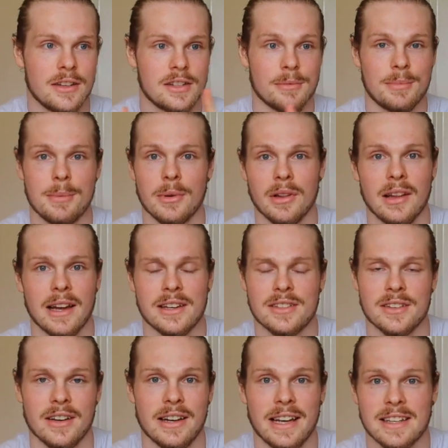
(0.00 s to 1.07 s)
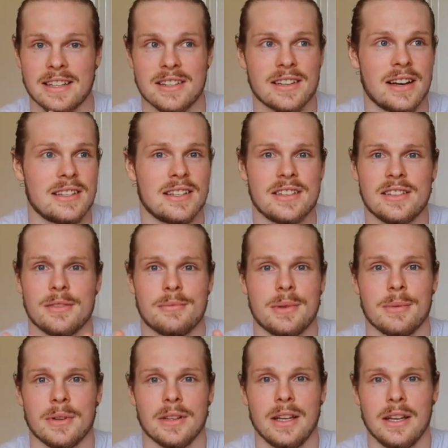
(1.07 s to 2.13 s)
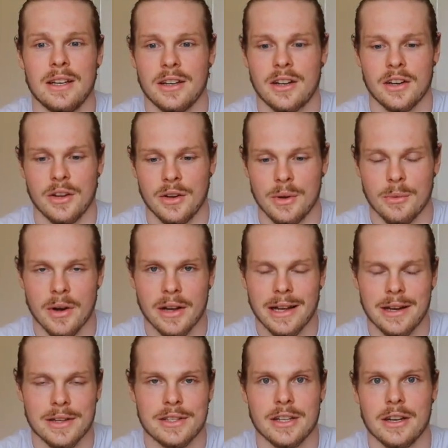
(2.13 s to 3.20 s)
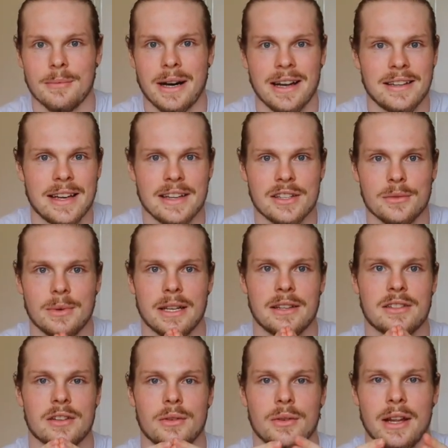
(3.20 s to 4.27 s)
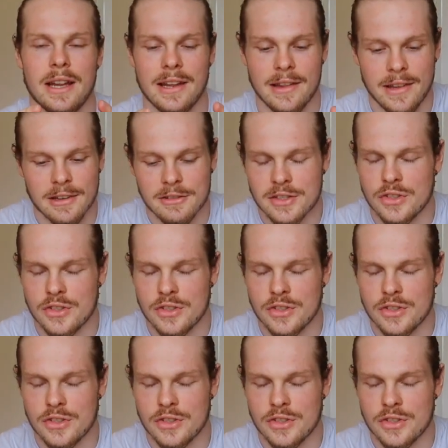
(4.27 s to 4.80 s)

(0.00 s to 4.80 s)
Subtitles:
Some people like certain exercises, some people can only work out a certain amount of days a week. So there